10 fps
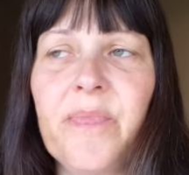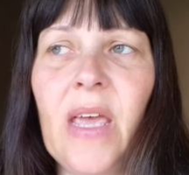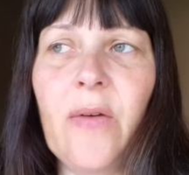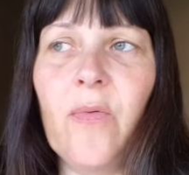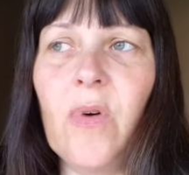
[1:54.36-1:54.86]

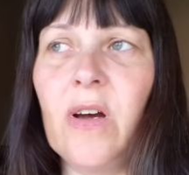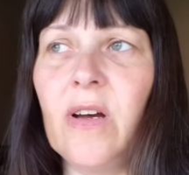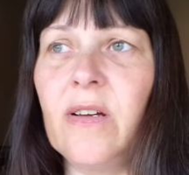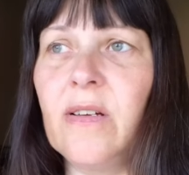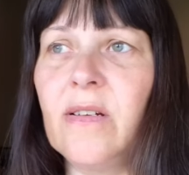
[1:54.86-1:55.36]
they
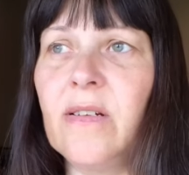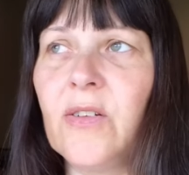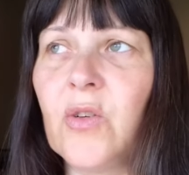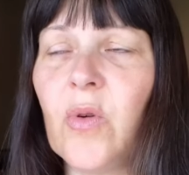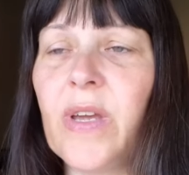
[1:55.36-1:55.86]
were
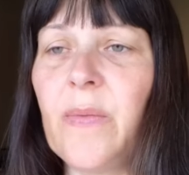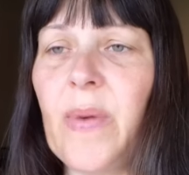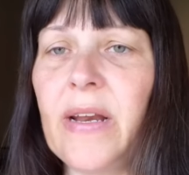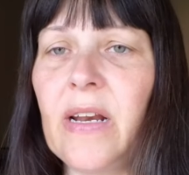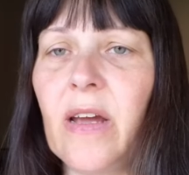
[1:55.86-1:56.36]
talking
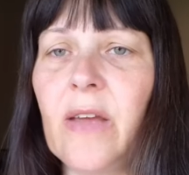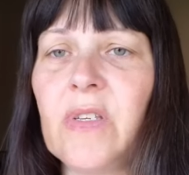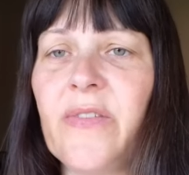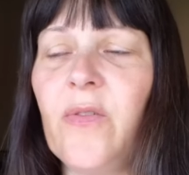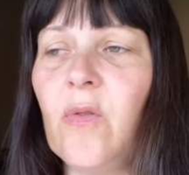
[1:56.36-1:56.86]
about it like it
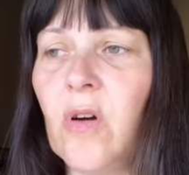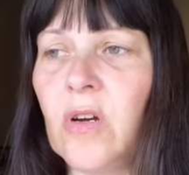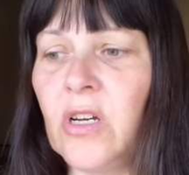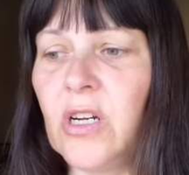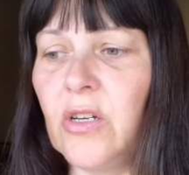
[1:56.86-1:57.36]
was a
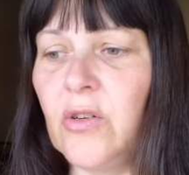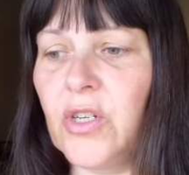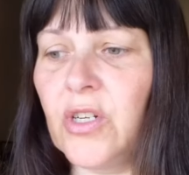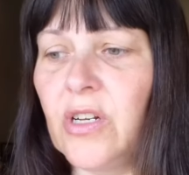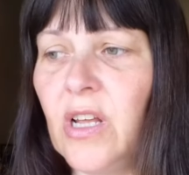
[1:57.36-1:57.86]
foregone
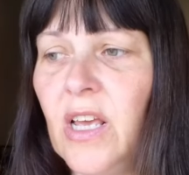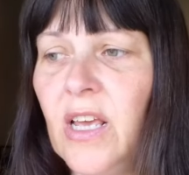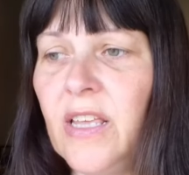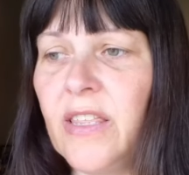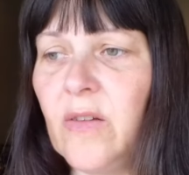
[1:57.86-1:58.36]
conclusion
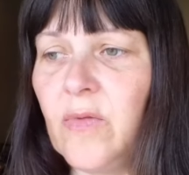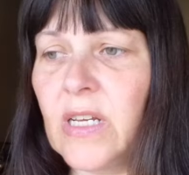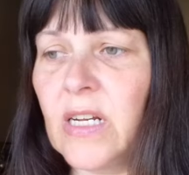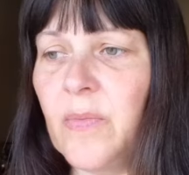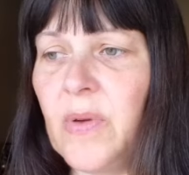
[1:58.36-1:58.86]
that it
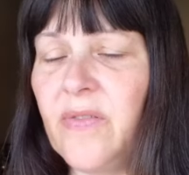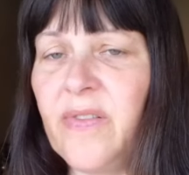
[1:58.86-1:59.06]
was going to be